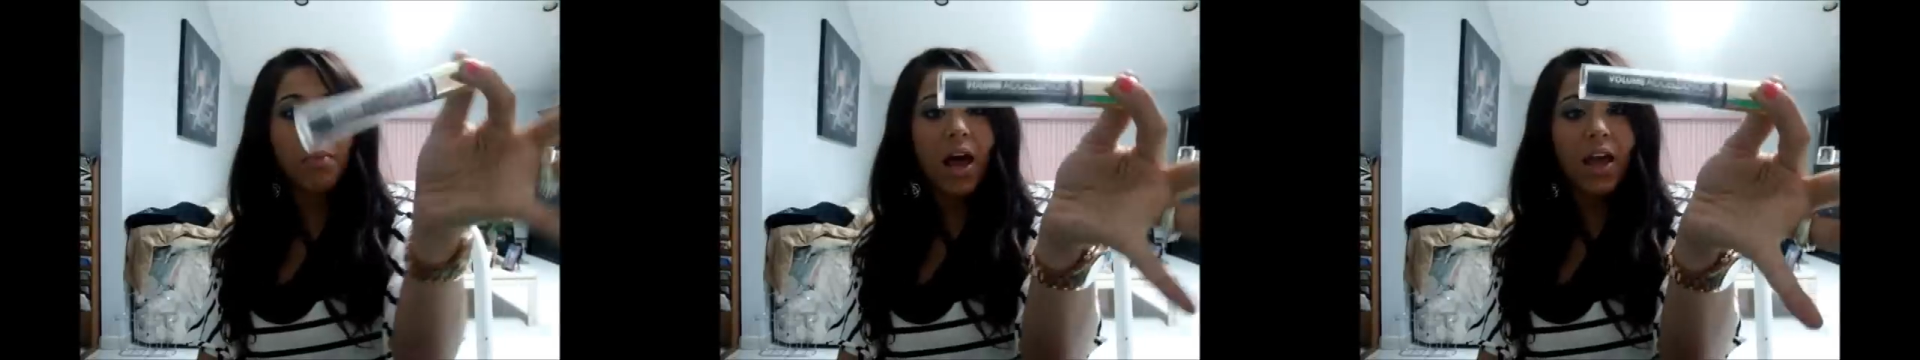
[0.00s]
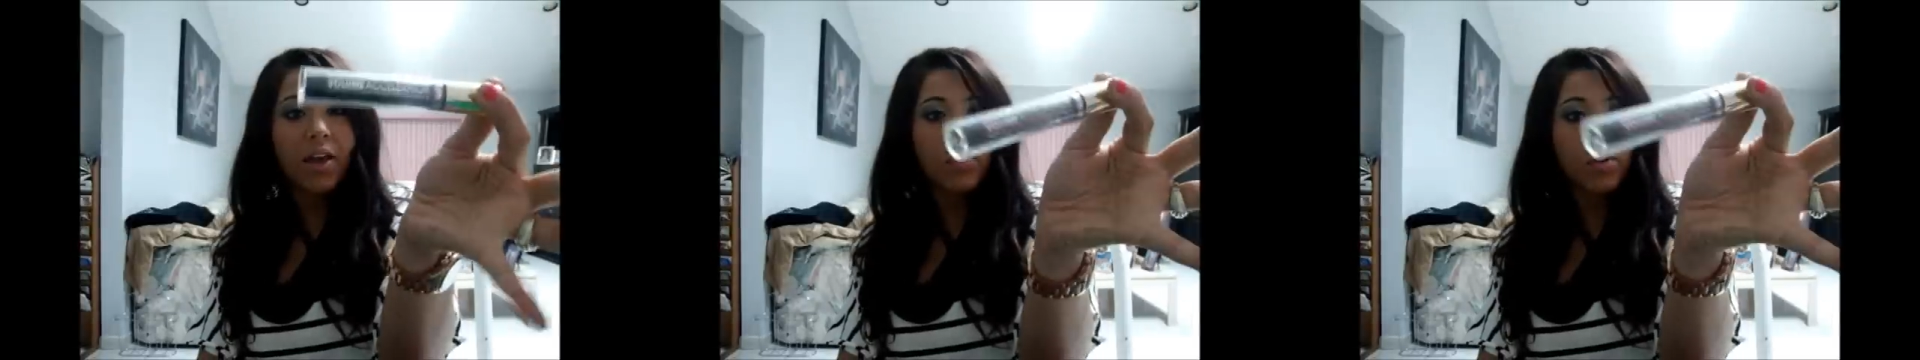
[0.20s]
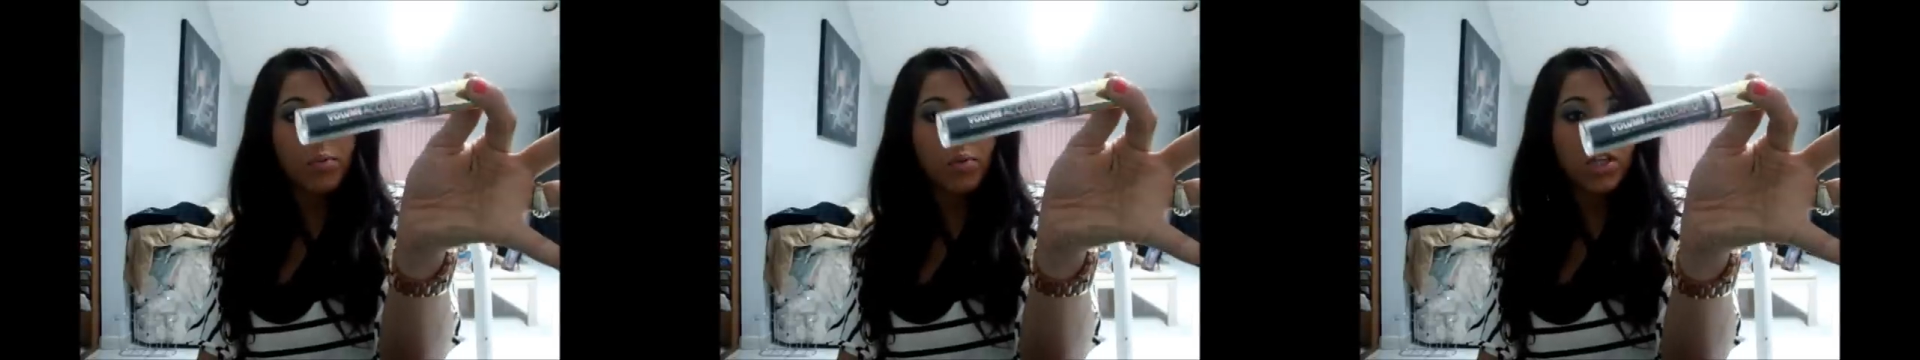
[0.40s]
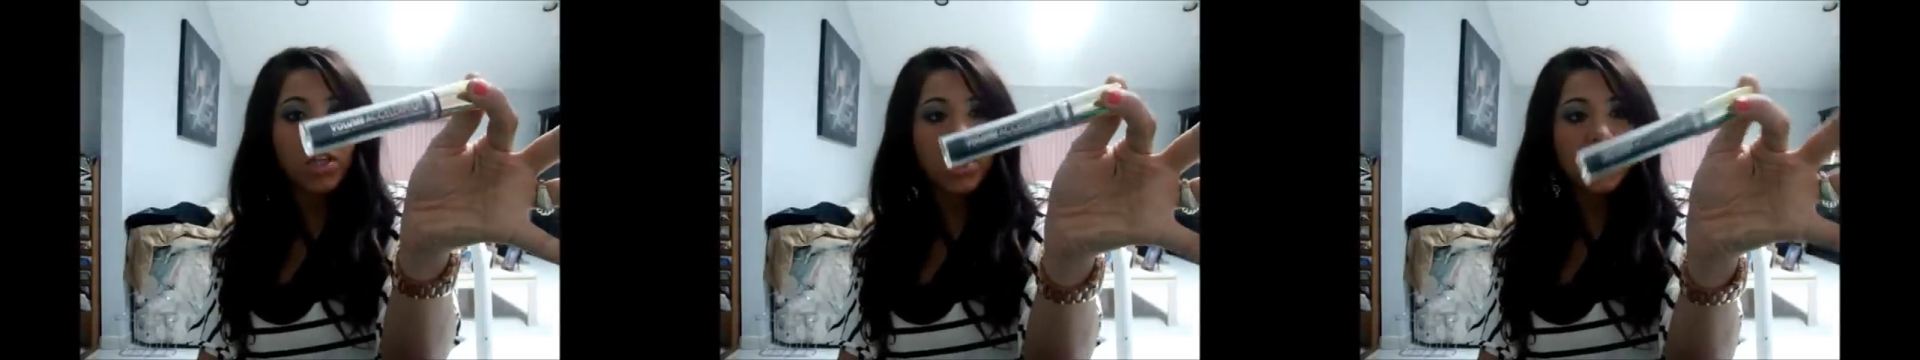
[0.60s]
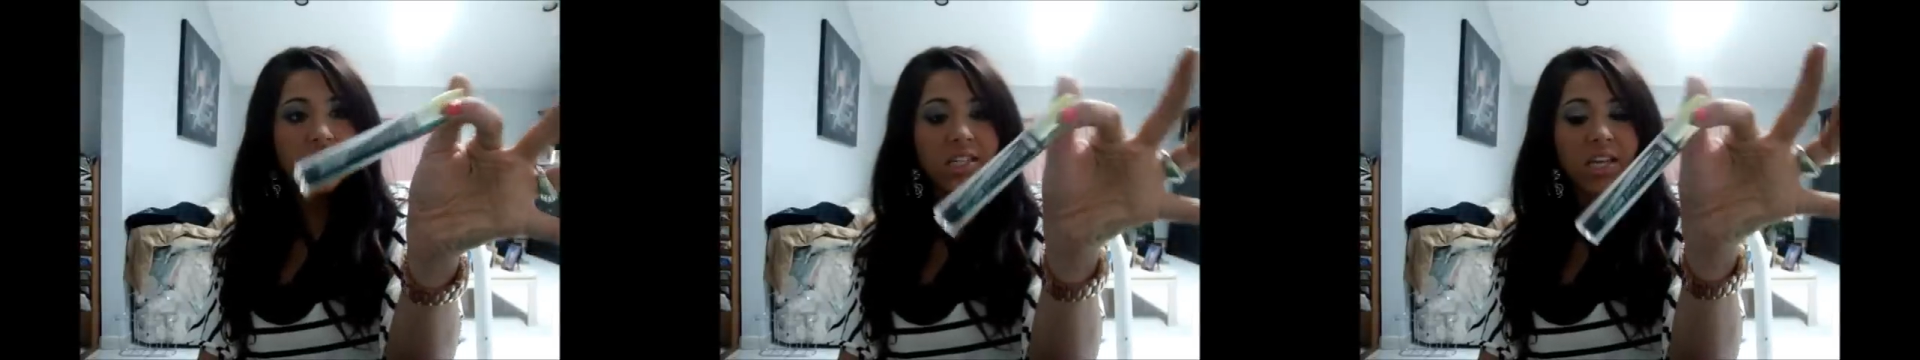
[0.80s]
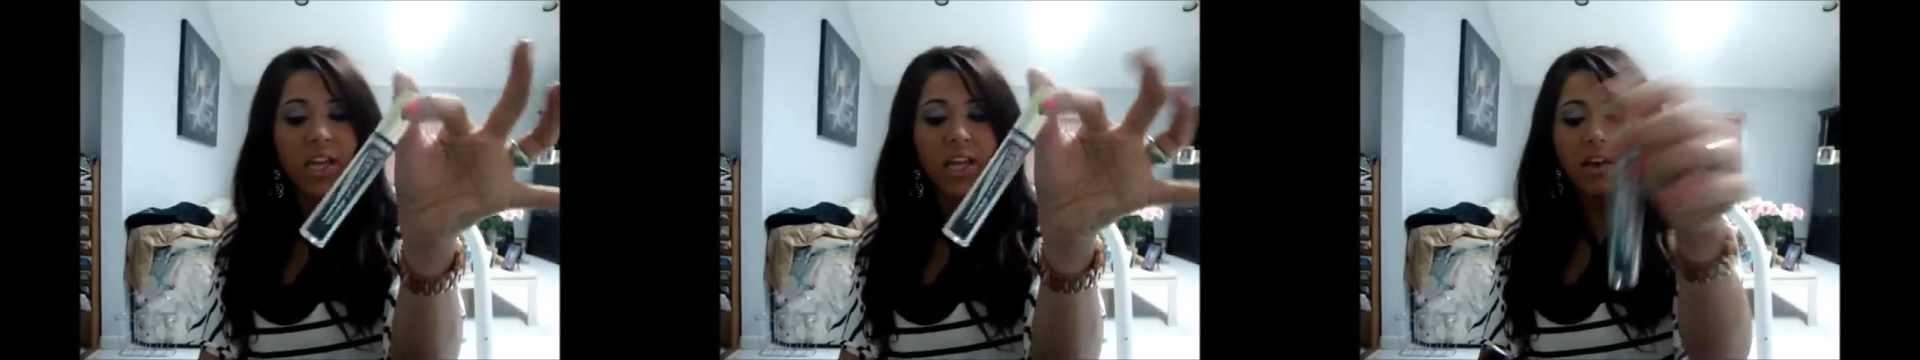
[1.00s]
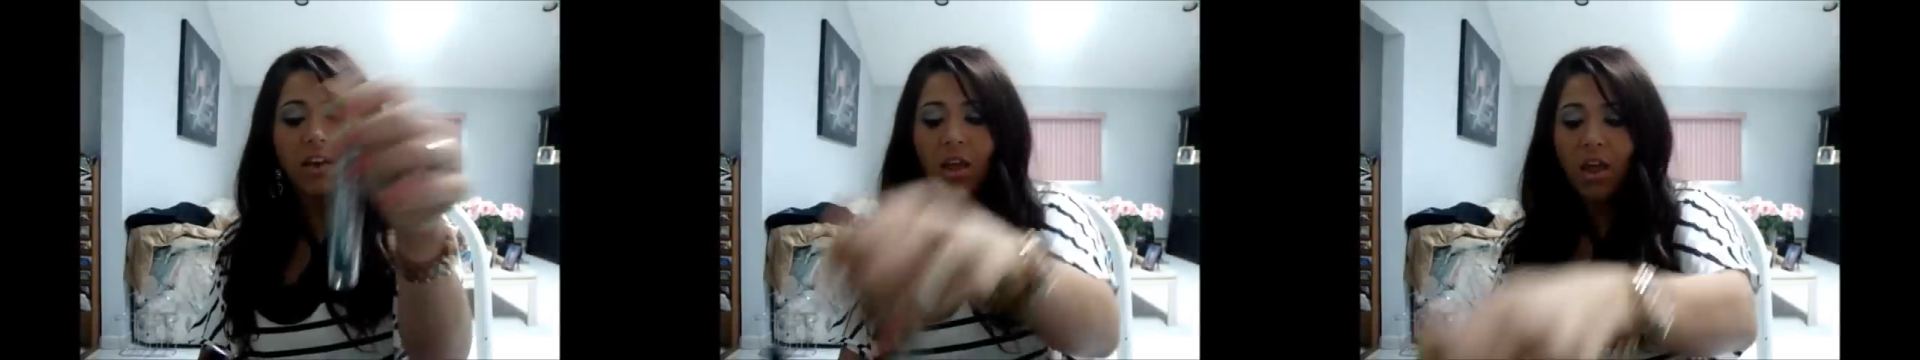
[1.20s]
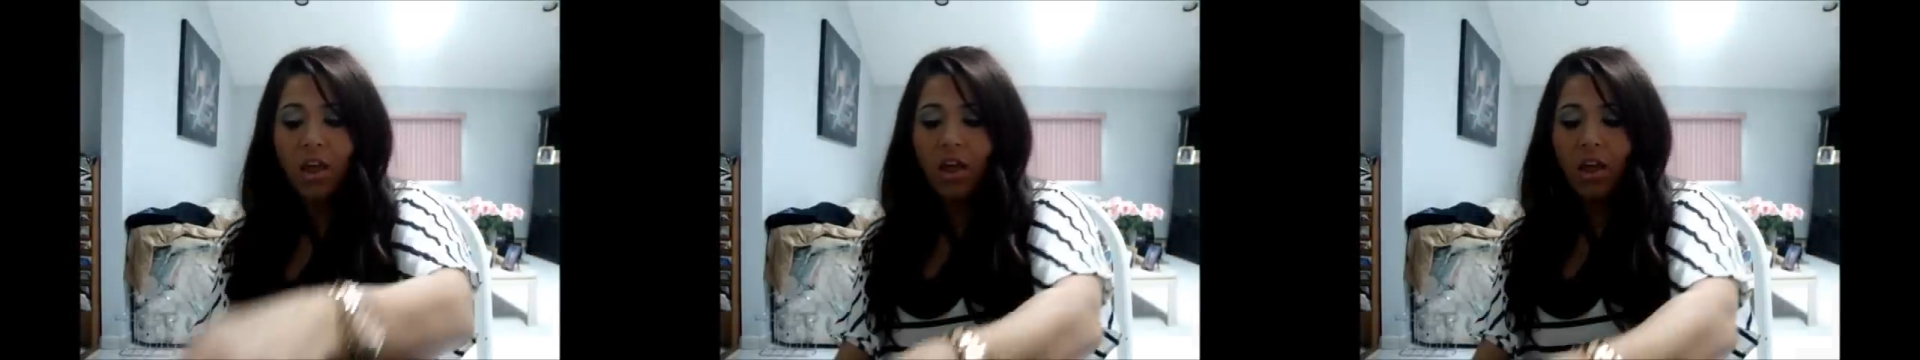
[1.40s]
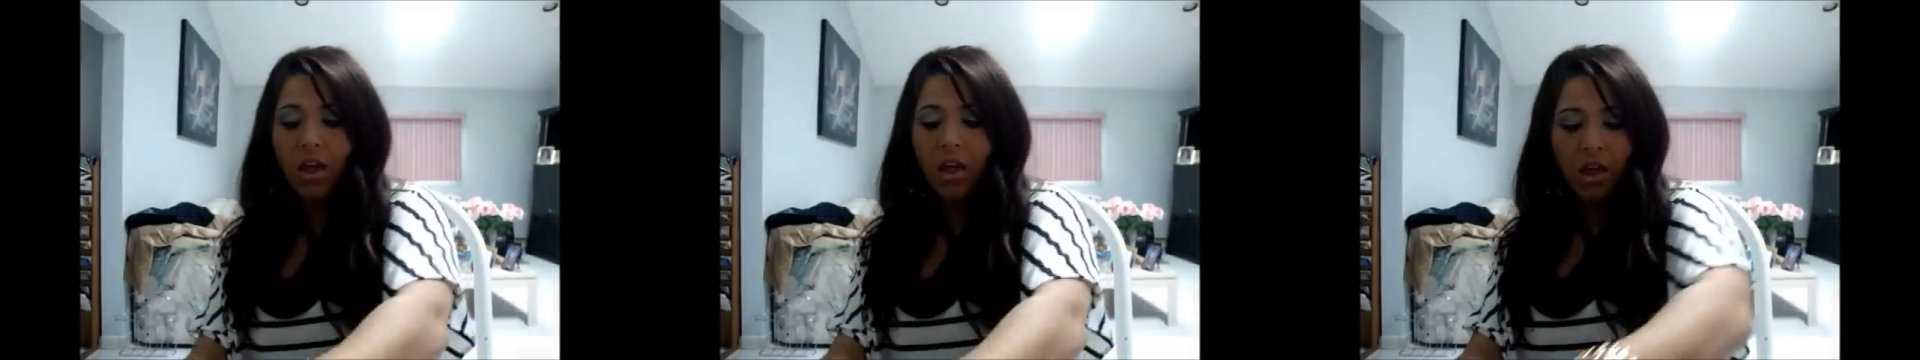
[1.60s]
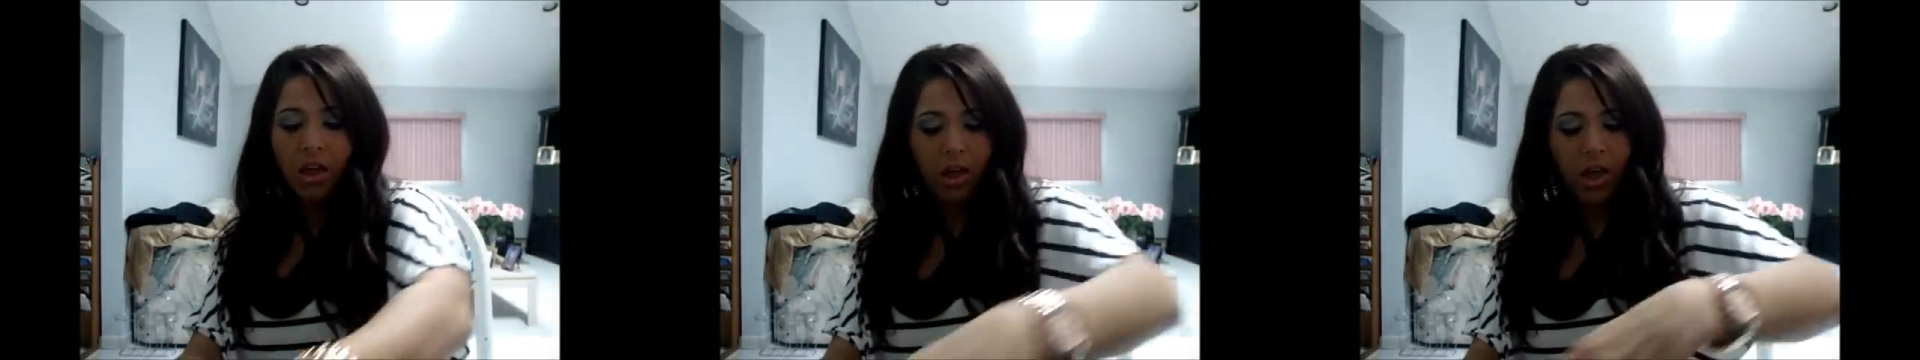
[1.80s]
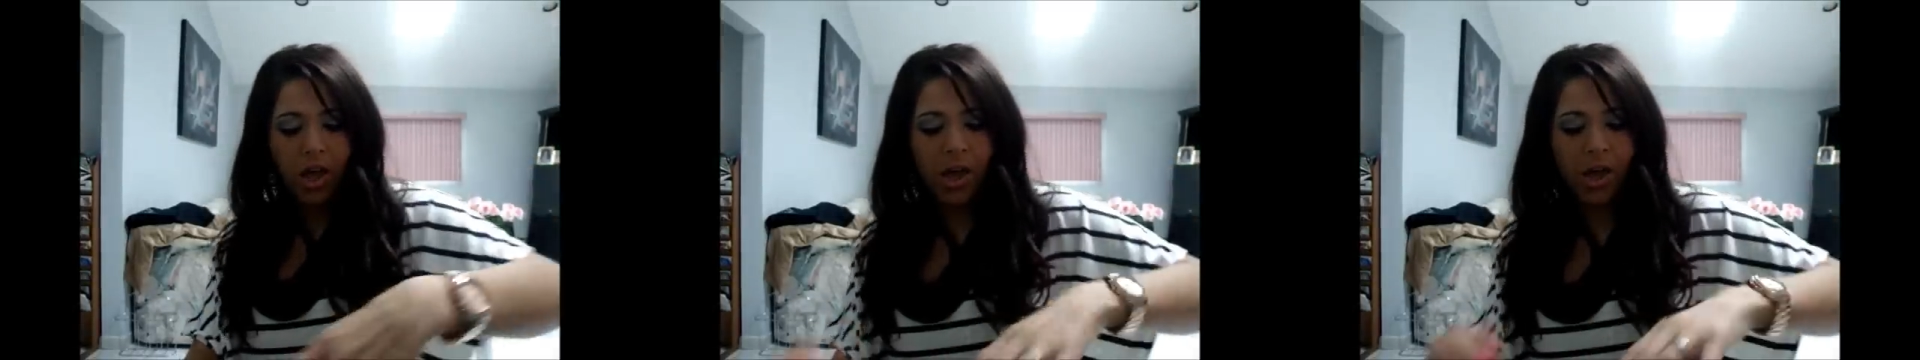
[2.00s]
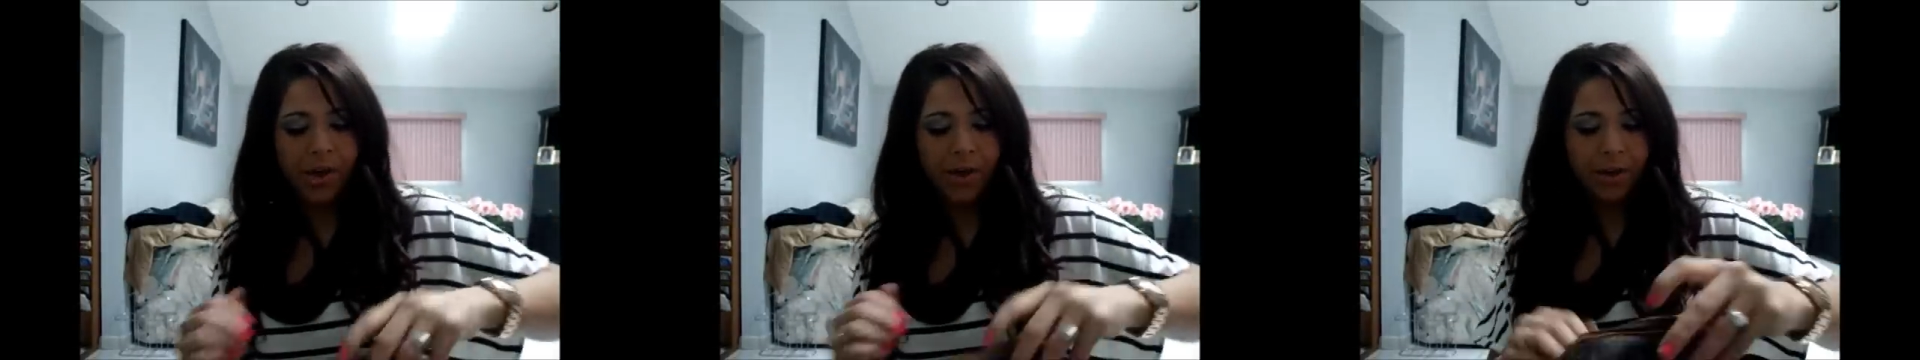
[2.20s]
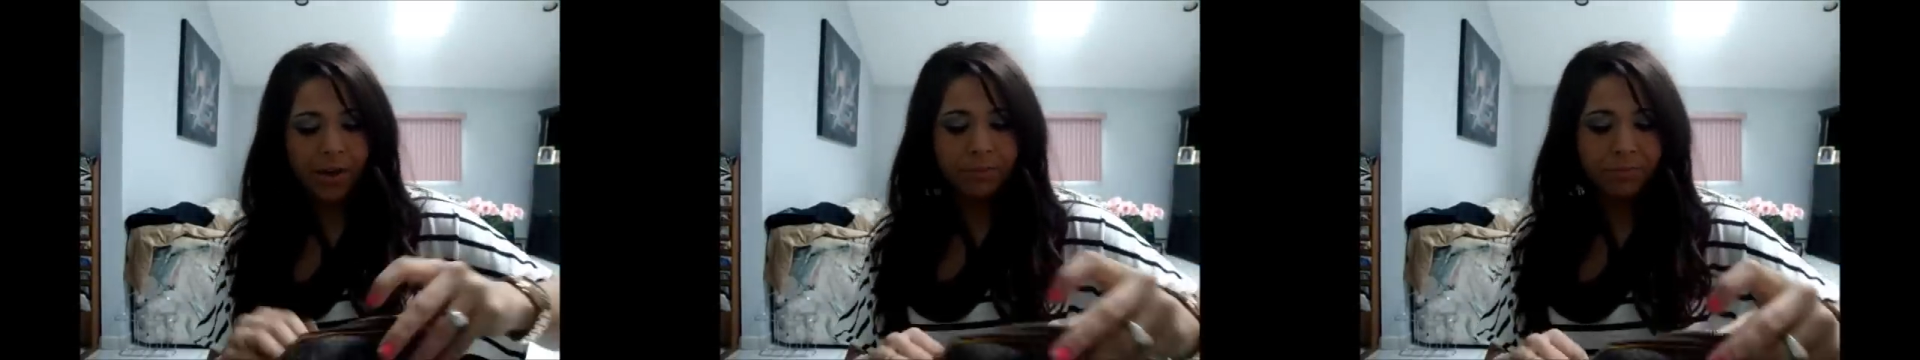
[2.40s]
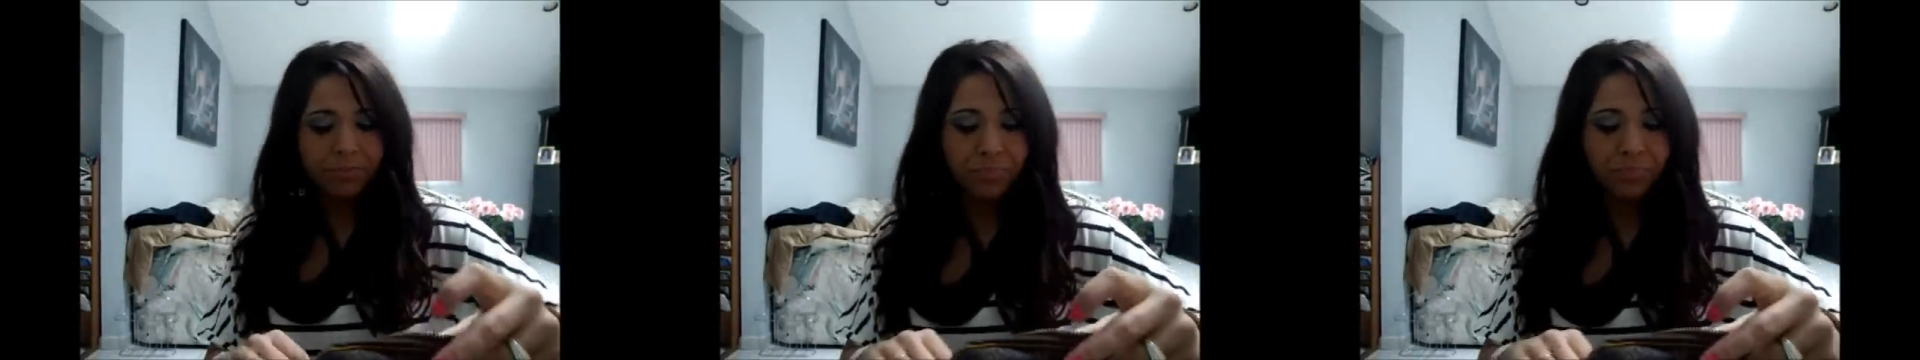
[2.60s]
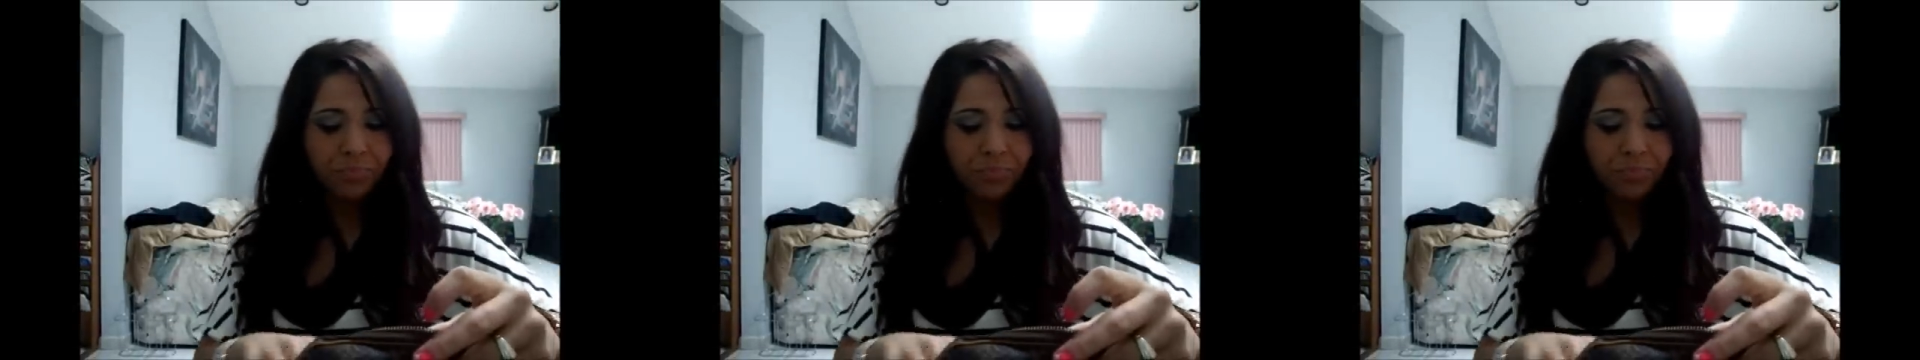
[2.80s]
by Rimmel London. I